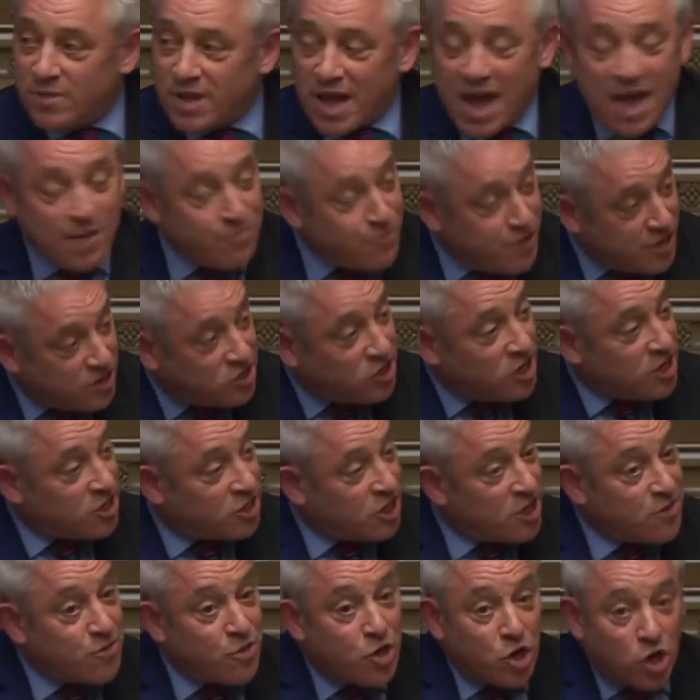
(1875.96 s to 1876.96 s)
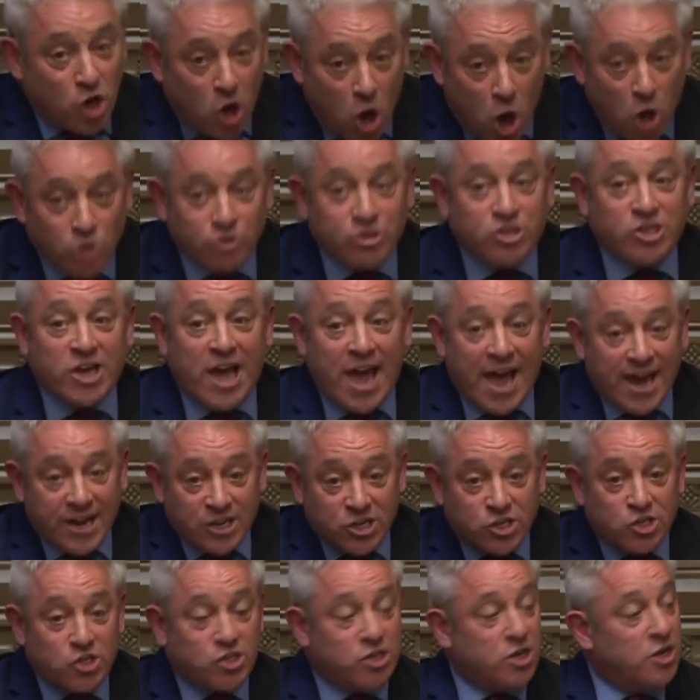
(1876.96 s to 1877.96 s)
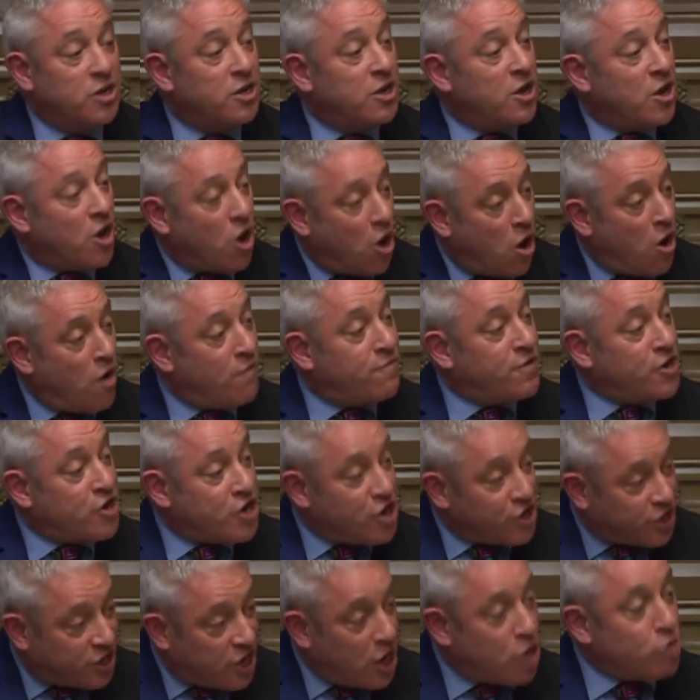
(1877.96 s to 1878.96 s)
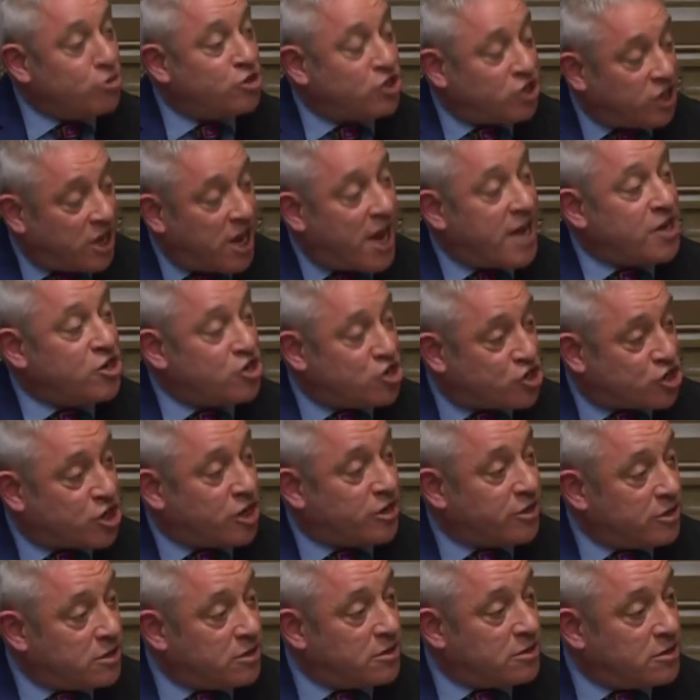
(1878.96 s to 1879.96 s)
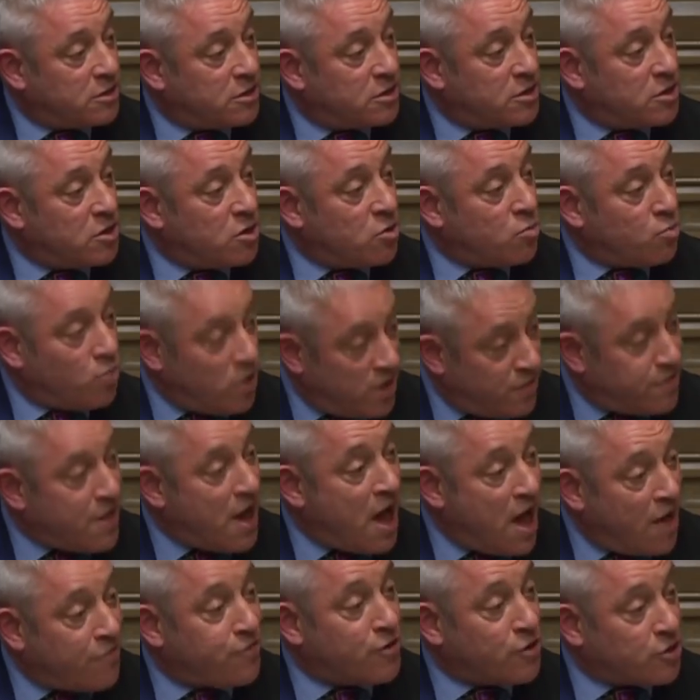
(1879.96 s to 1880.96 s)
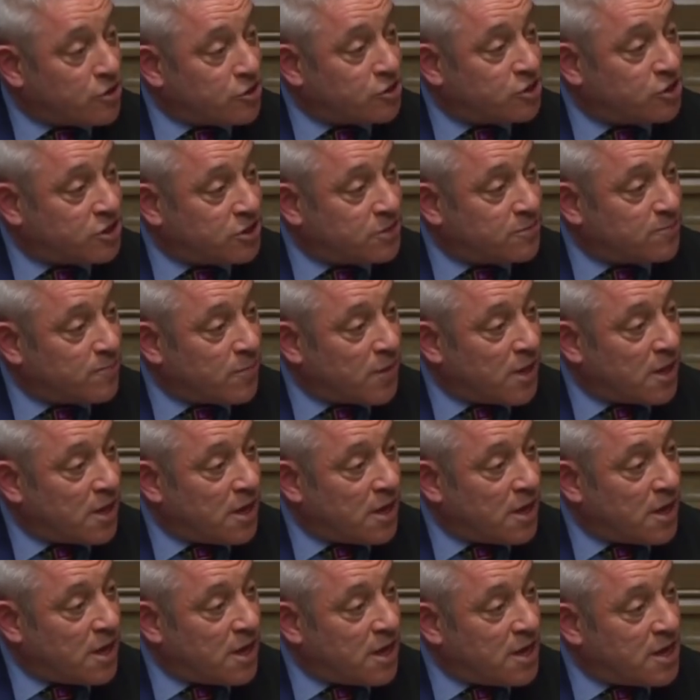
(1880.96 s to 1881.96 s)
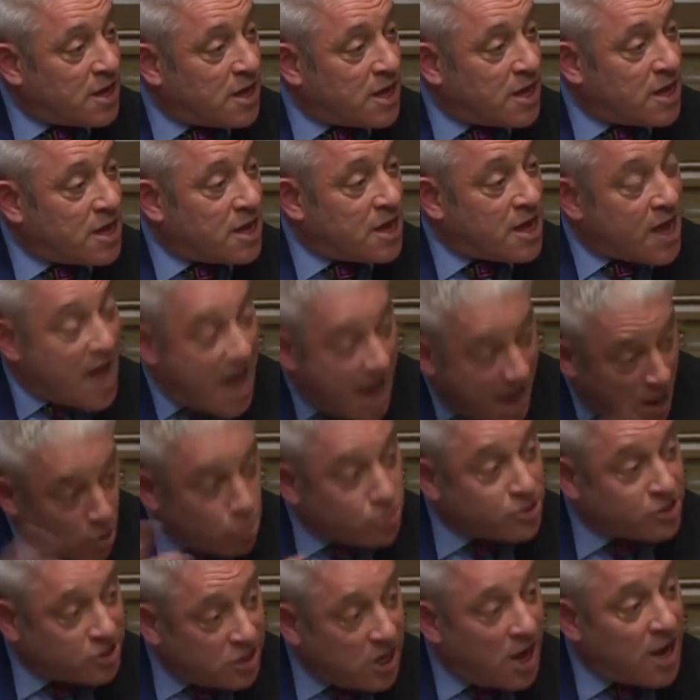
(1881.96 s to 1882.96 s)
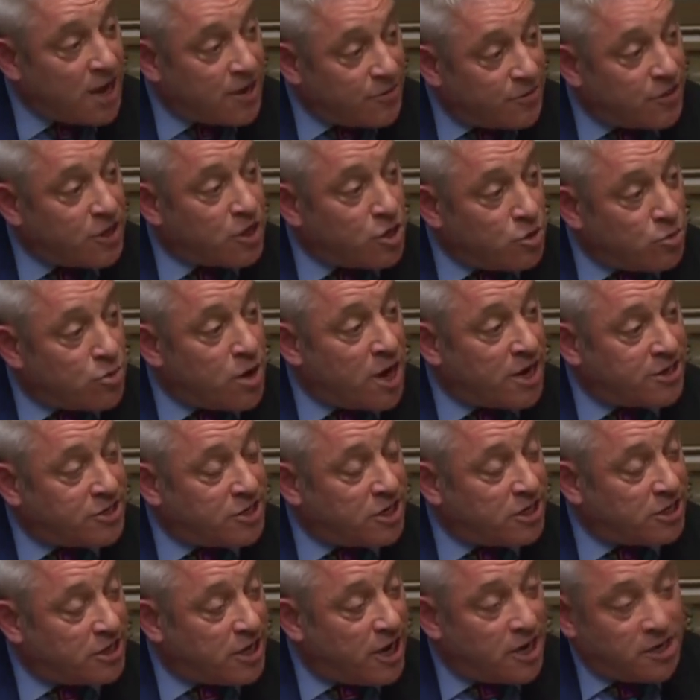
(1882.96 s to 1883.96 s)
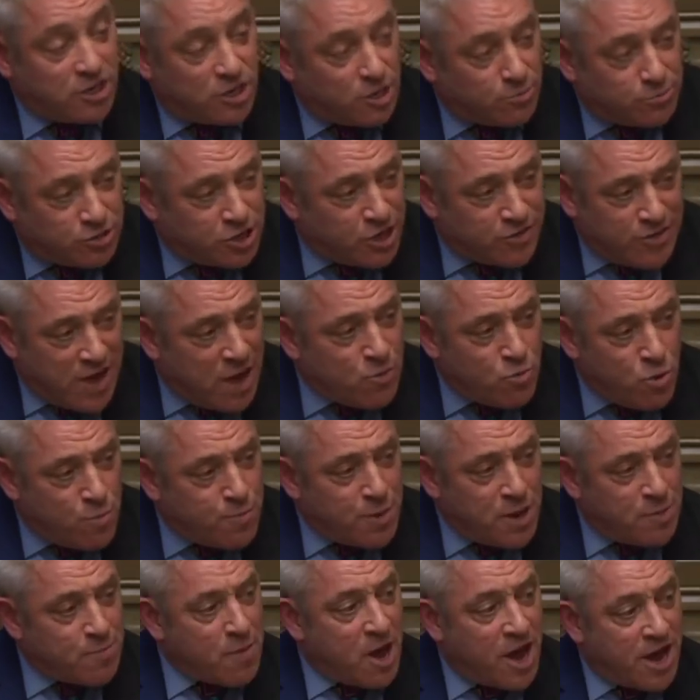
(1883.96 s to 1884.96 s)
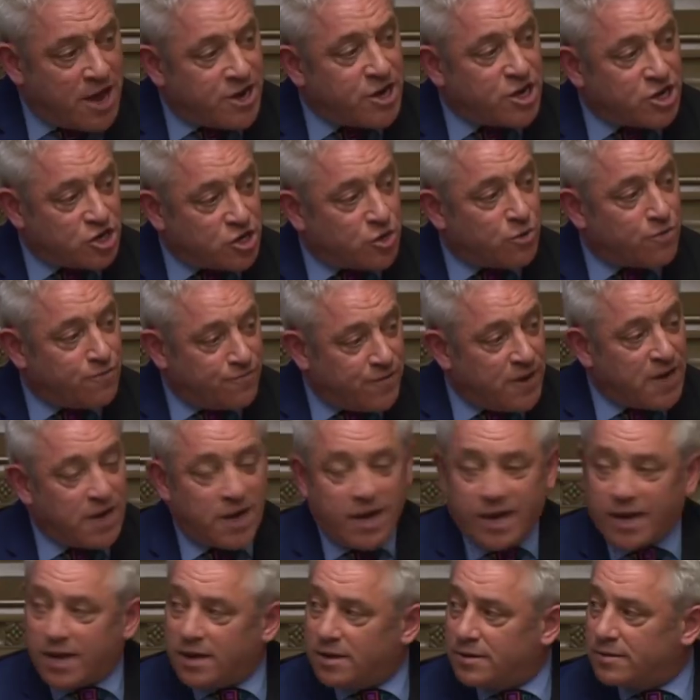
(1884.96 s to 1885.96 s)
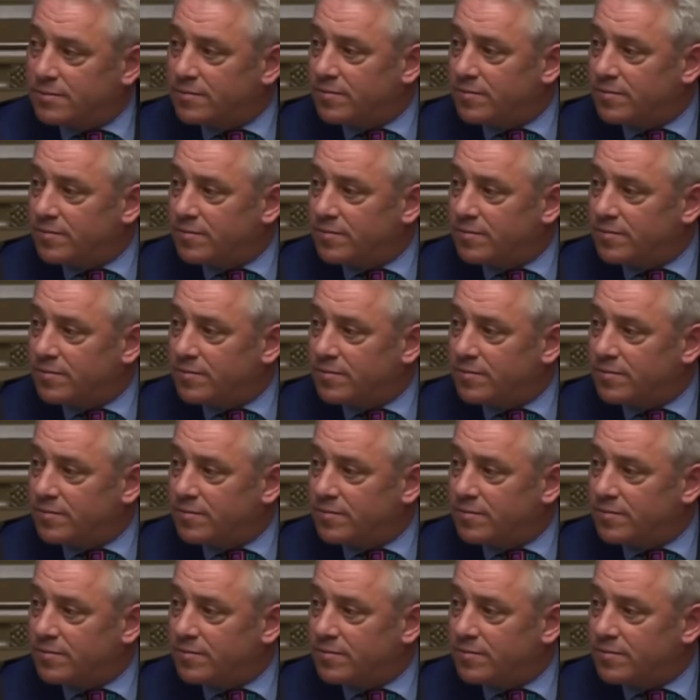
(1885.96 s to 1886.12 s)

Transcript: And this is in the context of a negotiation with others outside the United Kingdom. So that would be my initial feeling.